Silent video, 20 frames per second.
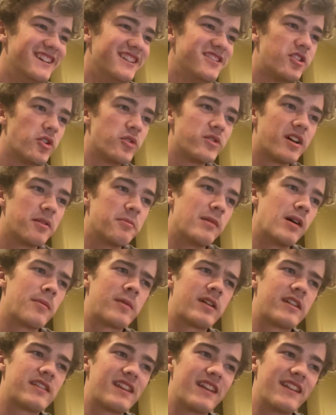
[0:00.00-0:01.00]
Don't tell Mom
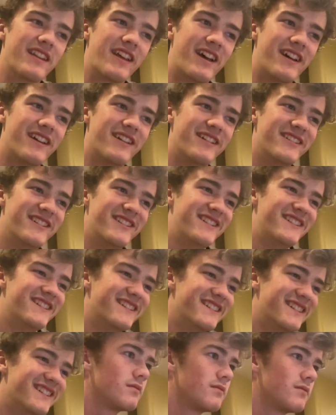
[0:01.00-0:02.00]
I said that.
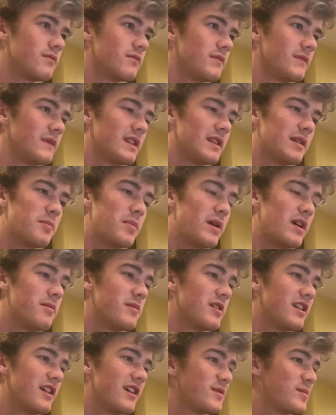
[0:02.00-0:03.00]

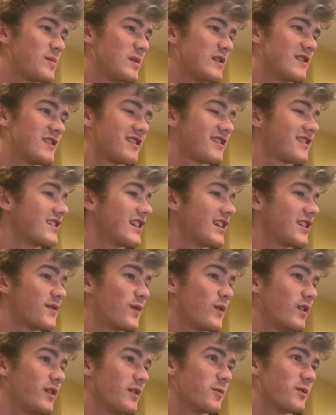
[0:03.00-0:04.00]
Payment has been
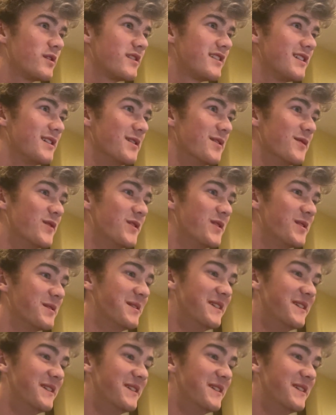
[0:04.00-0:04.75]
successfully received.